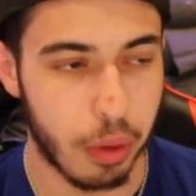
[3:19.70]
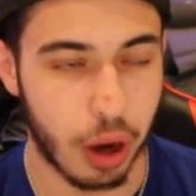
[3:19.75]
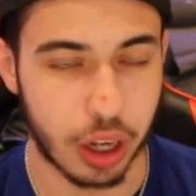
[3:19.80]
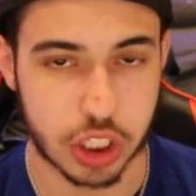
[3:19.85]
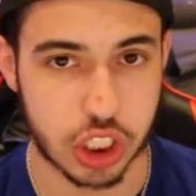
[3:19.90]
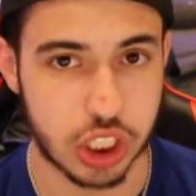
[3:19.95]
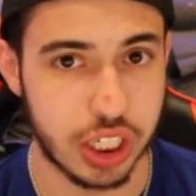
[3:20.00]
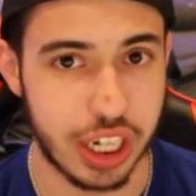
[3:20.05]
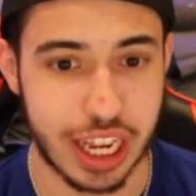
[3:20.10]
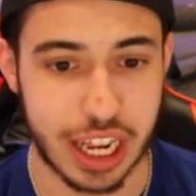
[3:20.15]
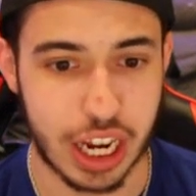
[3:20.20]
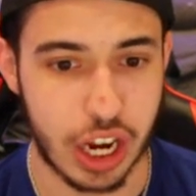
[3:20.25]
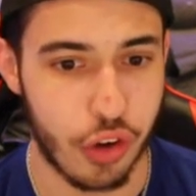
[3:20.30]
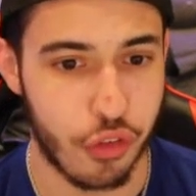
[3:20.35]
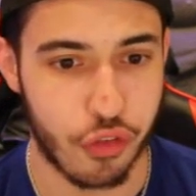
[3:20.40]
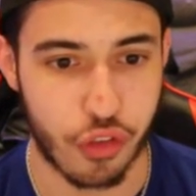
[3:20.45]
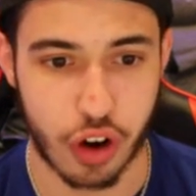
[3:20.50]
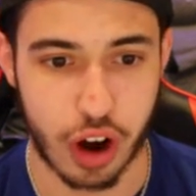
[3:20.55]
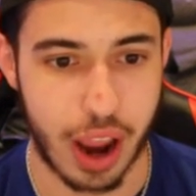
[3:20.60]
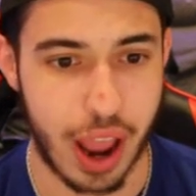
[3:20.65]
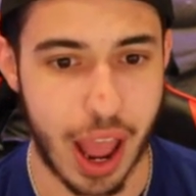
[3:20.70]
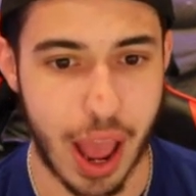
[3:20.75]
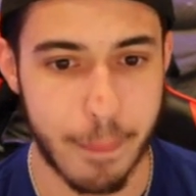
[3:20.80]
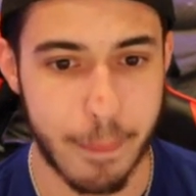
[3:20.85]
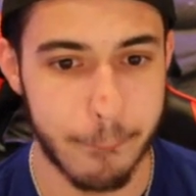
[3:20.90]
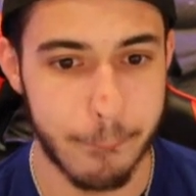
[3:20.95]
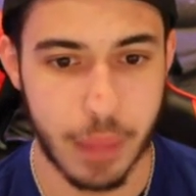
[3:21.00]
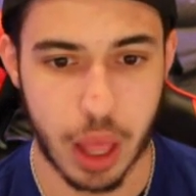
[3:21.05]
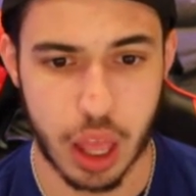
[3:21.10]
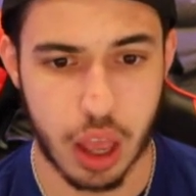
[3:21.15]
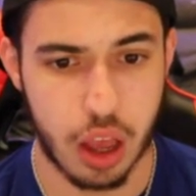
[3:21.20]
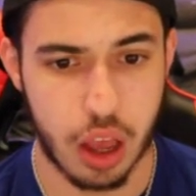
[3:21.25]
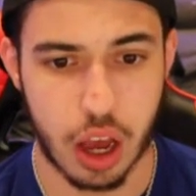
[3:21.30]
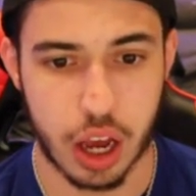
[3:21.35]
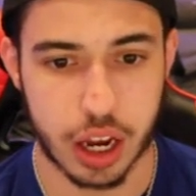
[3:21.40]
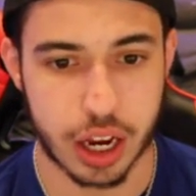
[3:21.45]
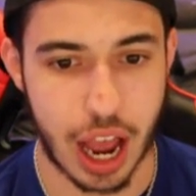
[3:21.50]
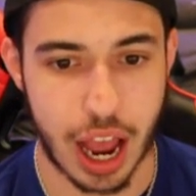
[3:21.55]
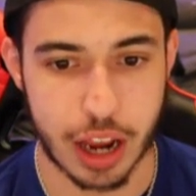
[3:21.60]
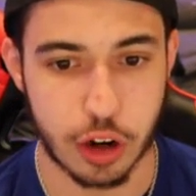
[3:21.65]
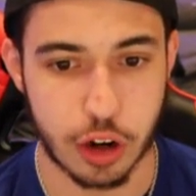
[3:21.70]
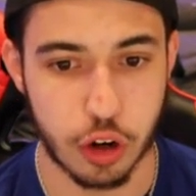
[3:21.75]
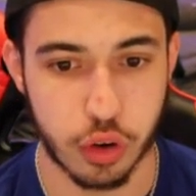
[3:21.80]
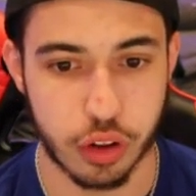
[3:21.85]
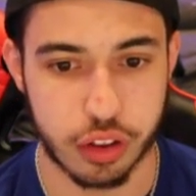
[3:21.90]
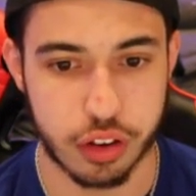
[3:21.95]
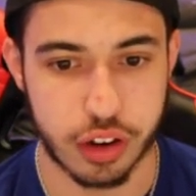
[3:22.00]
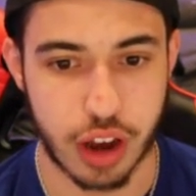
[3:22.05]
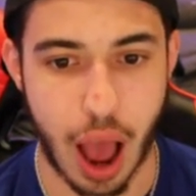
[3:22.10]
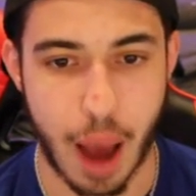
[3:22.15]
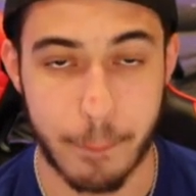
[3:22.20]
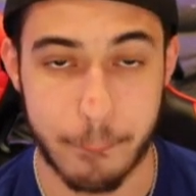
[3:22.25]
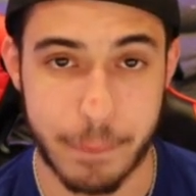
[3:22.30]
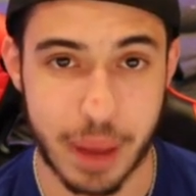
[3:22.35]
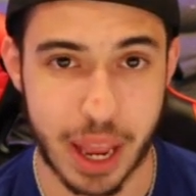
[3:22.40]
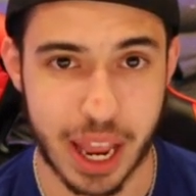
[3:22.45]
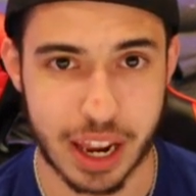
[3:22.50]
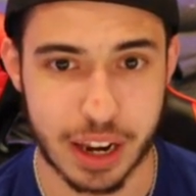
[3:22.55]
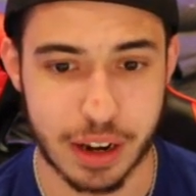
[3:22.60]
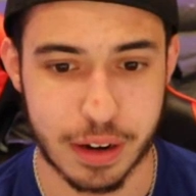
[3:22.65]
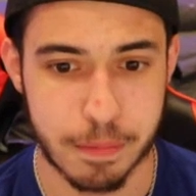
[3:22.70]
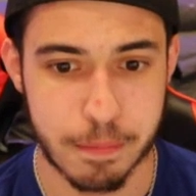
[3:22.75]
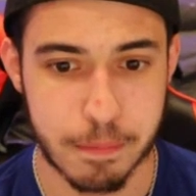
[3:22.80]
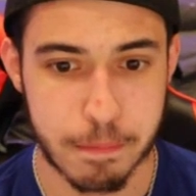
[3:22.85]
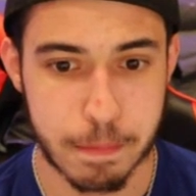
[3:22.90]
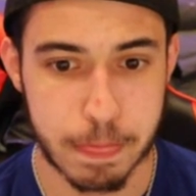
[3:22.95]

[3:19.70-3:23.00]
needed for him, a guy who has not been